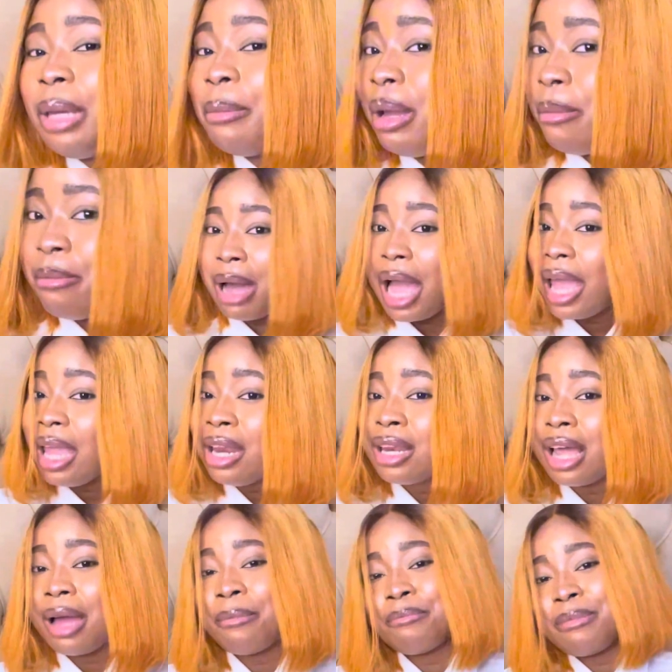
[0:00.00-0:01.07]
my mind,
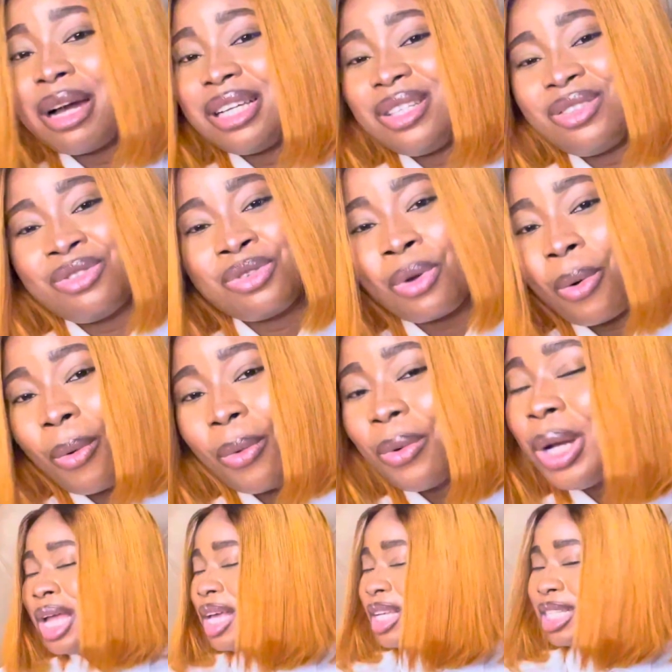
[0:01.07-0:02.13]
and my soul
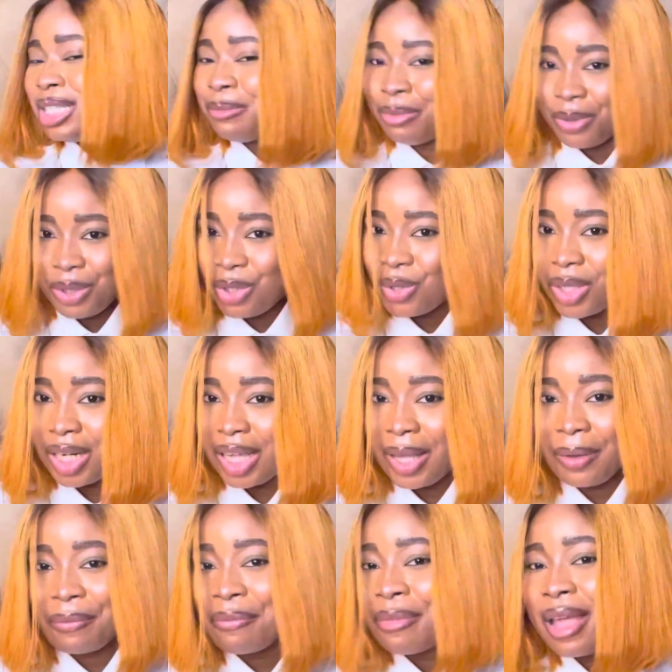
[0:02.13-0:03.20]

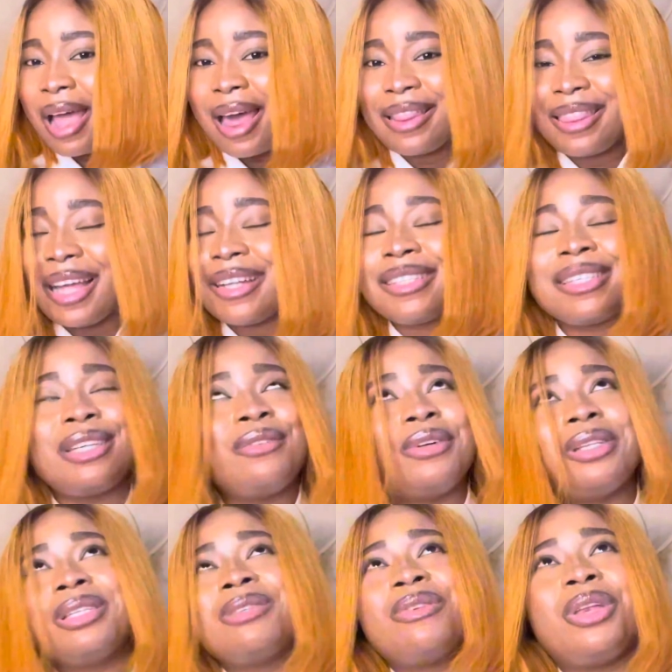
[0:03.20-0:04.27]
spiritually. And that's it for
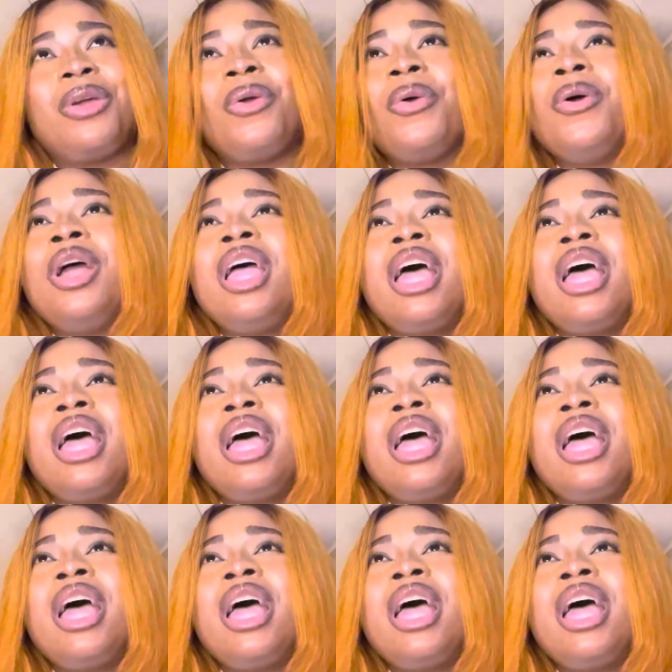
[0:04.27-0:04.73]
this video.